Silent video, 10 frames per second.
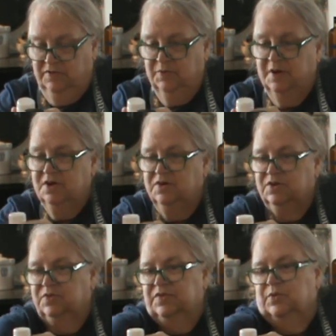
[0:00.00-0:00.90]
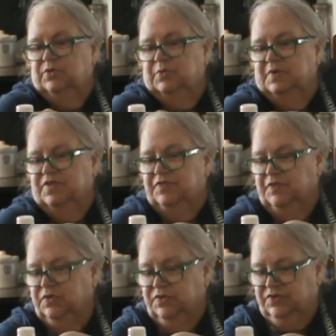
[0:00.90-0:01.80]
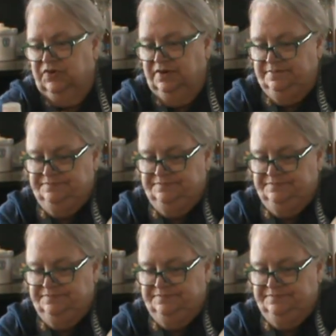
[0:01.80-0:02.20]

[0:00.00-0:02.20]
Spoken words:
So I know to use the older ones first.